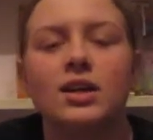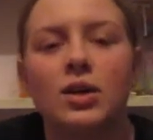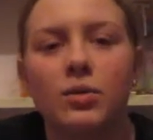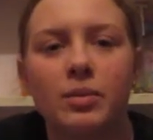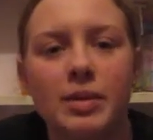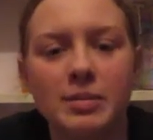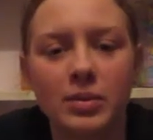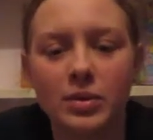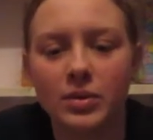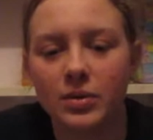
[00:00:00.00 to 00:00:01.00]
You know, we're
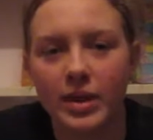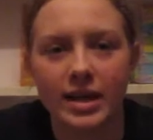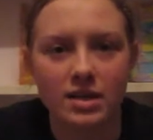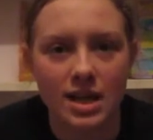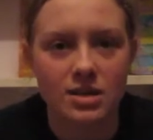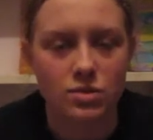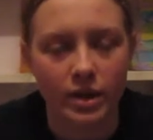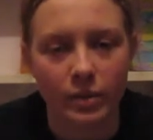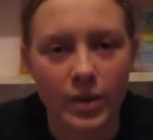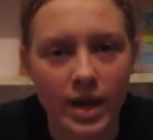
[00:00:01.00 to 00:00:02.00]
people who like things
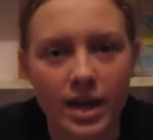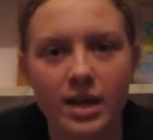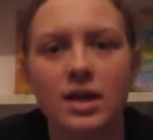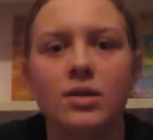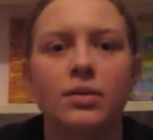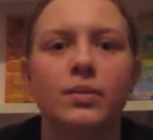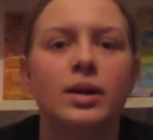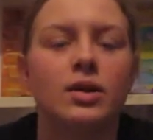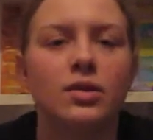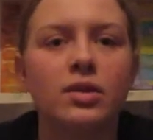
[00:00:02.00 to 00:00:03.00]
right away, who
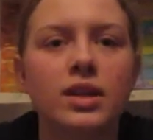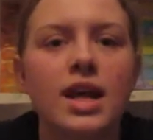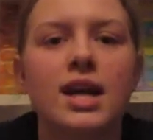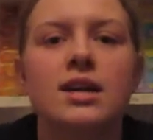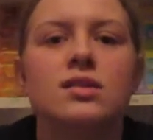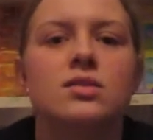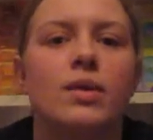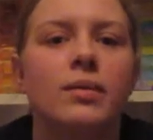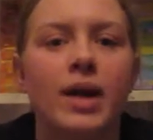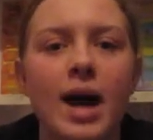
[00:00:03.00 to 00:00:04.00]
want to learn
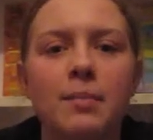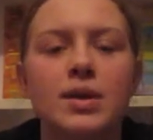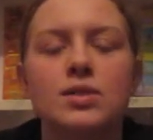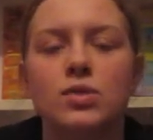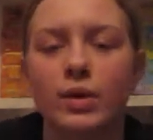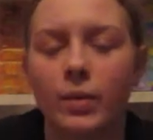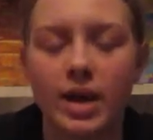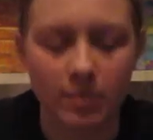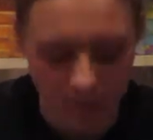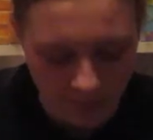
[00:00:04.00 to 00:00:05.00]
things right when it happens, right
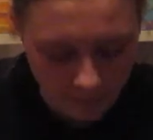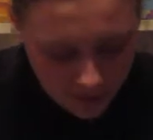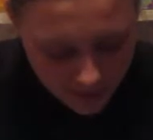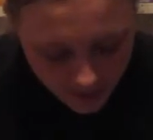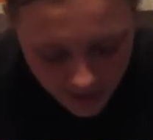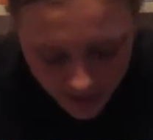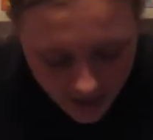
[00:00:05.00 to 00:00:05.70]
away, blah blah blah.